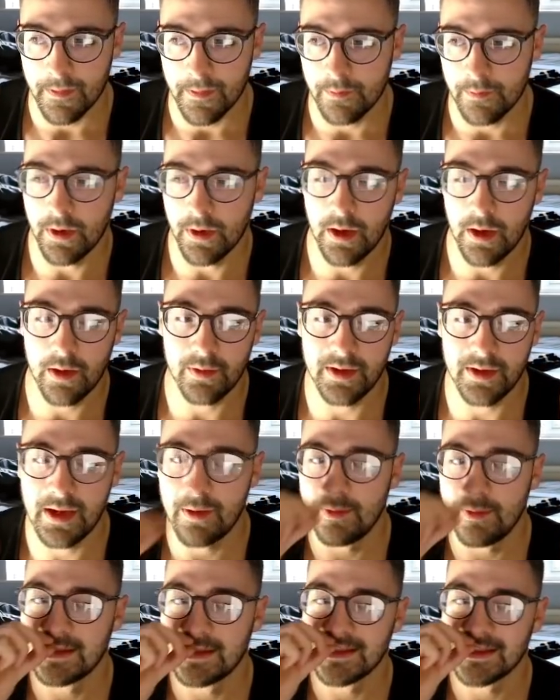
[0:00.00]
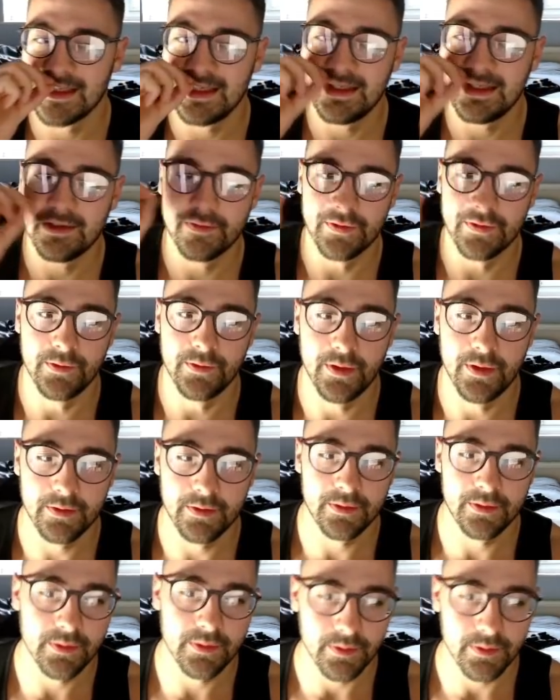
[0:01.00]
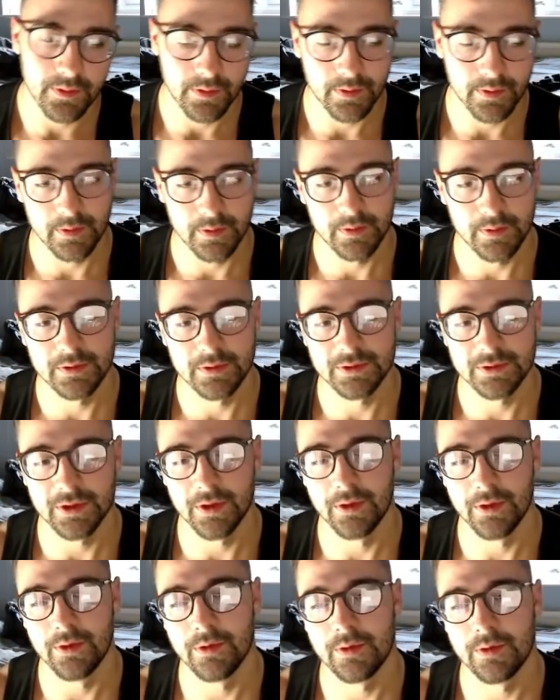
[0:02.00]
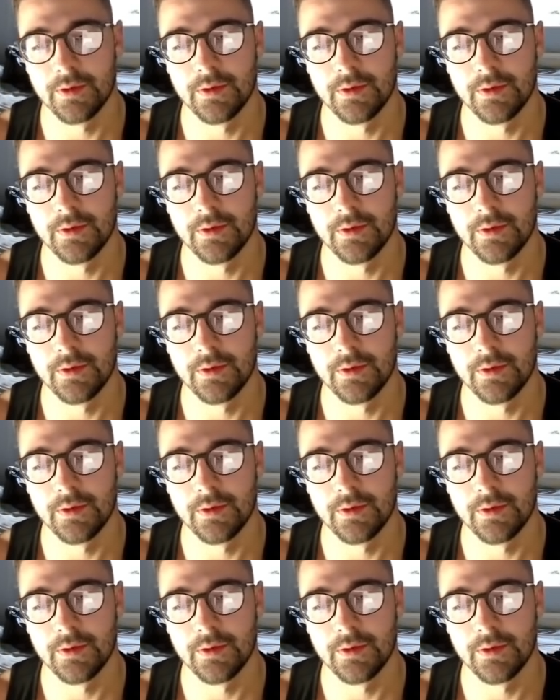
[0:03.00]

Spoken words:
But now we need to eat the food, so